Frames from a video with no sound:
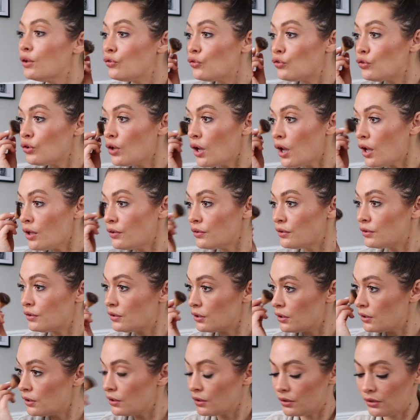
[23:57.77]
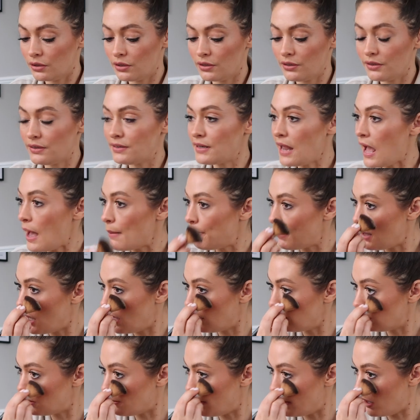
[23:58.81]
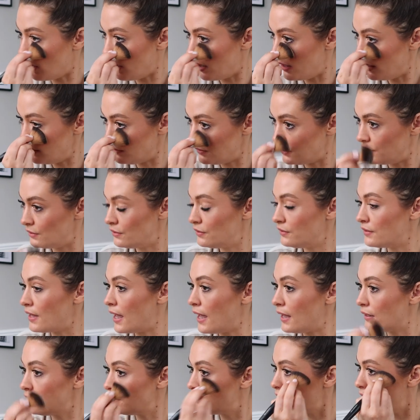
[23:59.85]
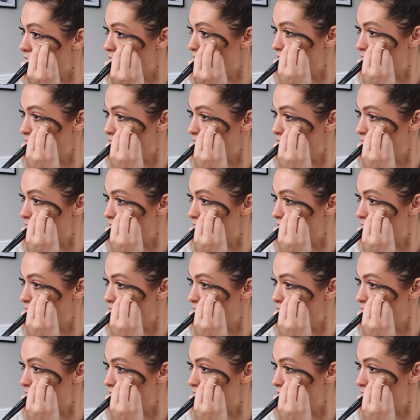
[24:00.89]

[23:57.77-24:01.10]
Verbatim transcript: just dab it under my eyes to set